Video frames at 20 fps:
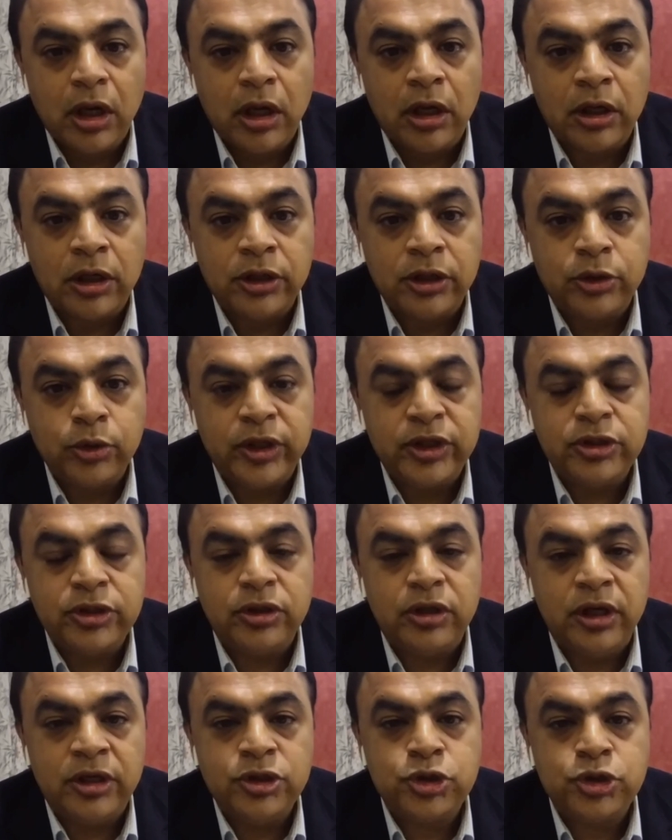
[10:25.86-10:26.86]
to
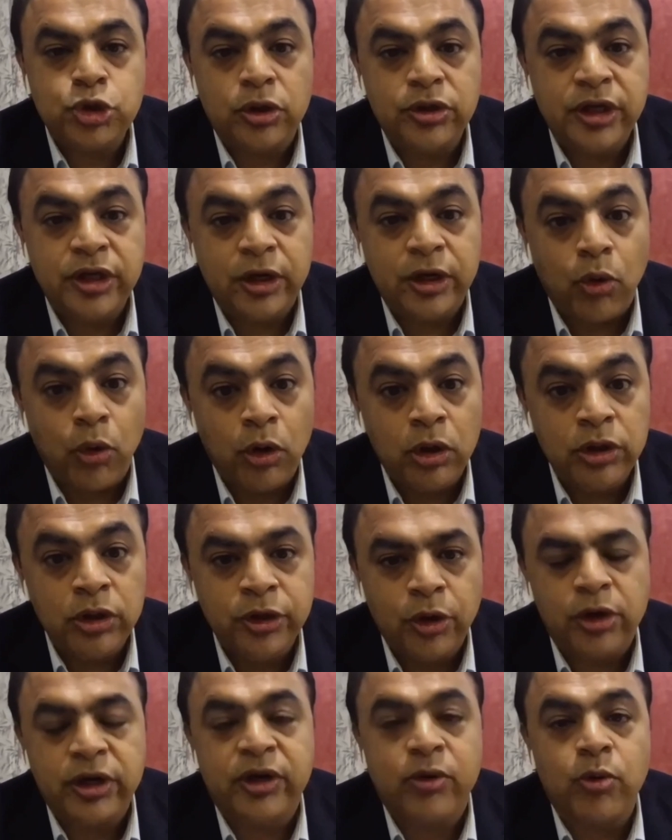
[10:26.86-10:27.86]
ensure that all
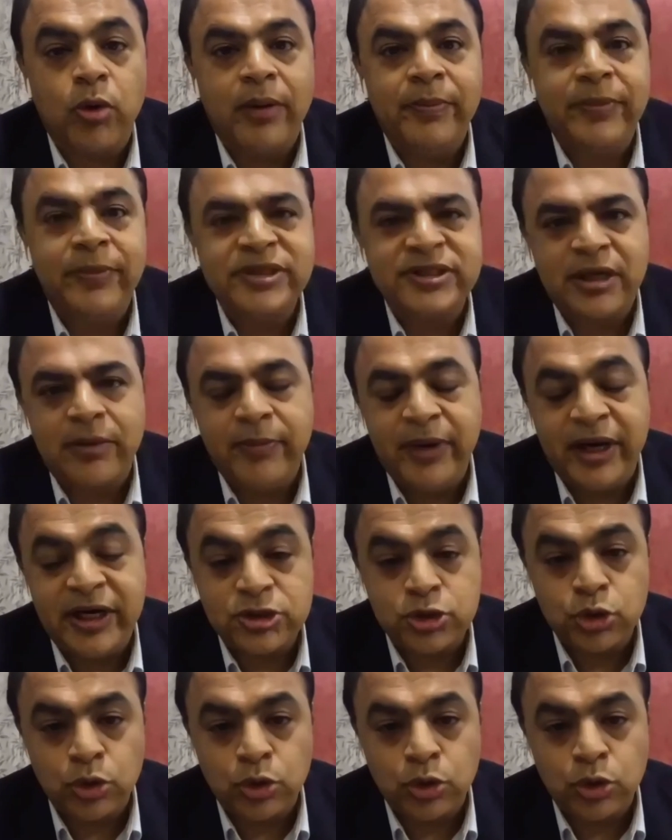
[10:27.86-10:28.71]
your requirements are met.